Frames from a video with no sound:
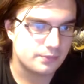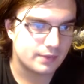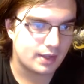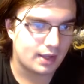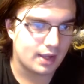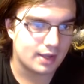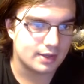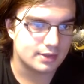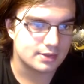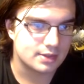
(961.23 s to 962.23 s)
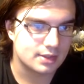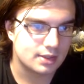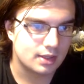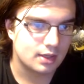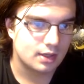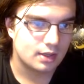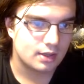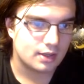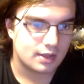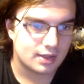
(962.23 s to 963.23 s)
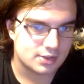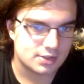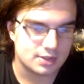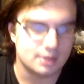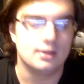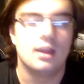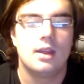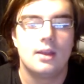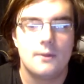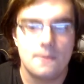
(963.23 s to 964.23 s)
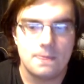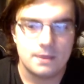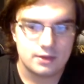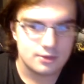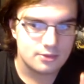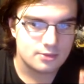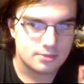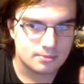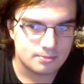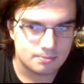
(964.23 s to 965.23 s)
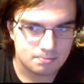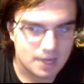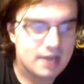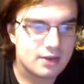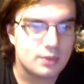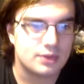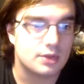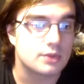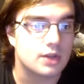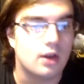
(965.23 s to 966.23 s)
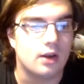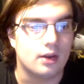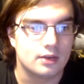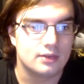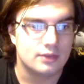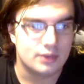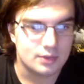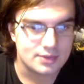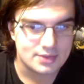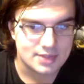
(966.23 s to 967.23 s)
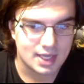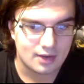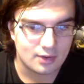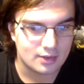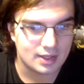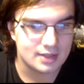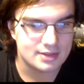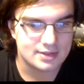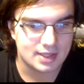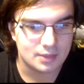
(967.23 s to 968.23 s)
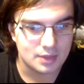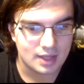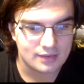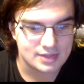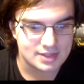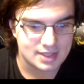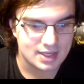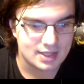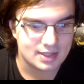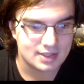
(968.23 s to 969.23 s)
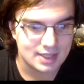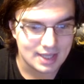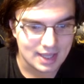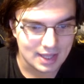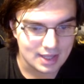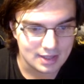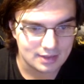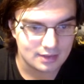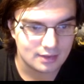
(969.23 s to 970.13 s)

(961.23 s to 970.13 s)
and Ashin. You may know what those are. Those are guns that we have seen in